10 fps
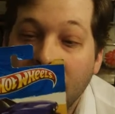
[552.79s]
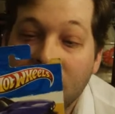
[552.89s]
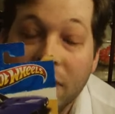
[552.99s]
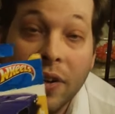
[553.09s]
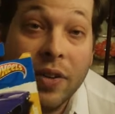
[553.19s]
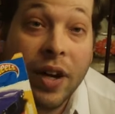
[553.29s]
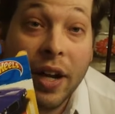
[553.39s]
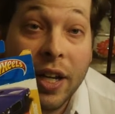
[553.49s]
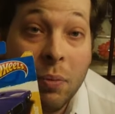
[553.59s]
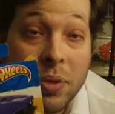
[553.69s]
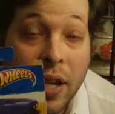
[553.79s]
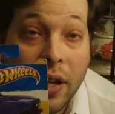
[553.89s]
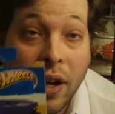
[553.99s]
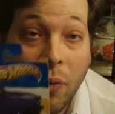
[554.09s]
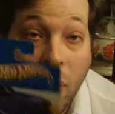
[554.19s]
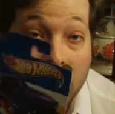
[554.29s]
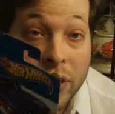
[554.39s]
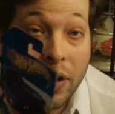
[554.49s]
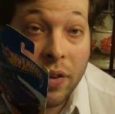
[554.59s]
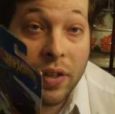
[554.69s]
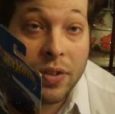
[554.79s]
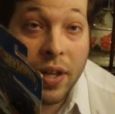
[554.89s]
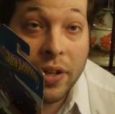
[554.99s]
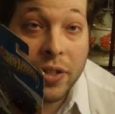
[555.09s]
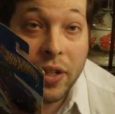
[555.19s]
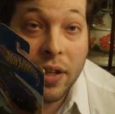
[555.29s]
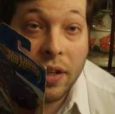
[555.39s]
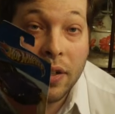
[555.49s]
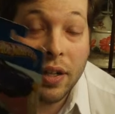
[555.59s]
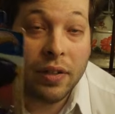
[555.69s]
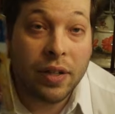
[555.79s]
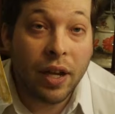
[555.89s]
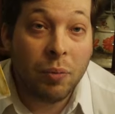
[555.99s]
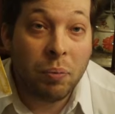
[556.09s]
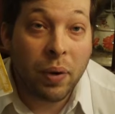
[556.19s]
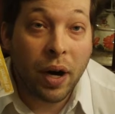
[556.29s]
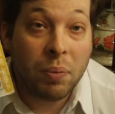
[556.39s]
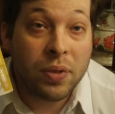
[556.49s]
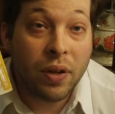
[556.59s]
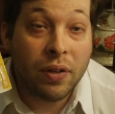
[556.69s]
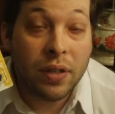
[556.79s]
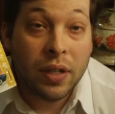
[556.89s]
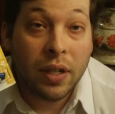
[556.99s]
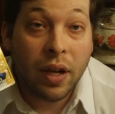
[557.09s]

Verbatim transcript: So keep watching on this station here, and perhaps I'll